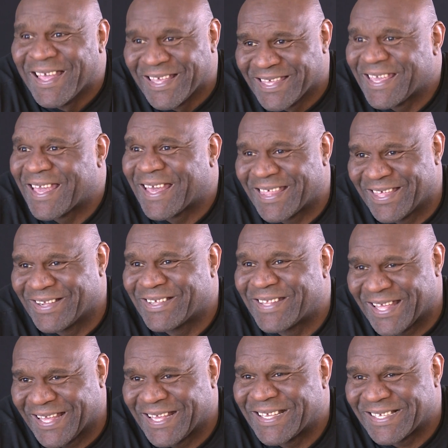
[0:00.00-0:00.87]
yeah,
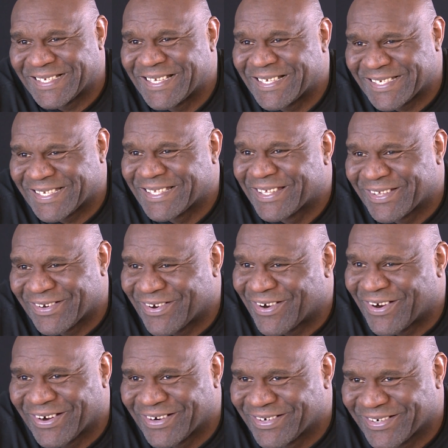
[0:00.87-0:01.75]
like it's just a little
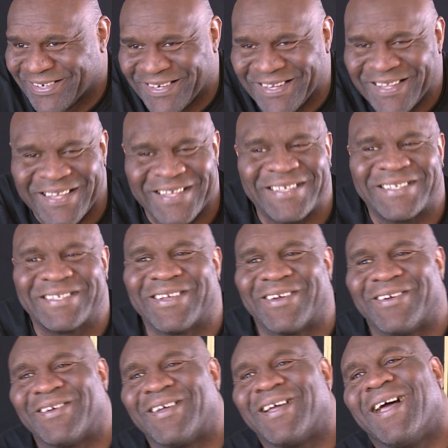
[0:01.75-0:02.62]
harder.
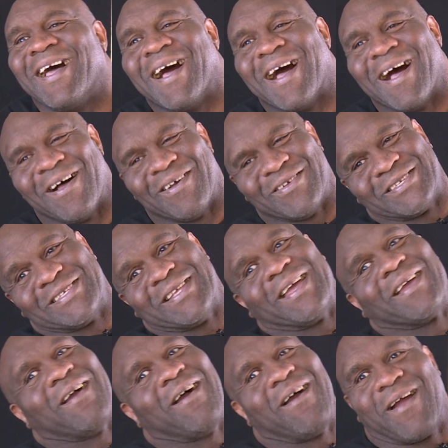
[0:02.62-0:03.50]
So I was
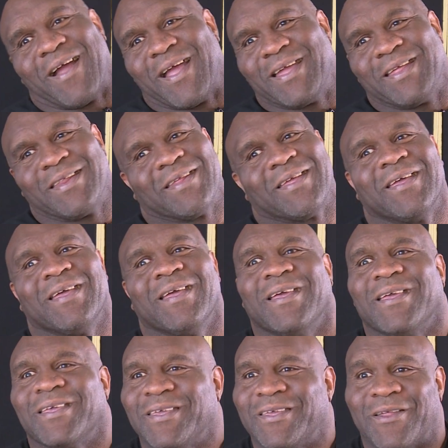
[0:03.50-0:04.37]
like, all right,
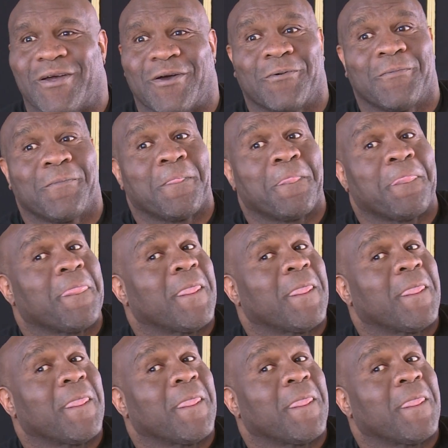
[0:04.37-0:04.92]
you know.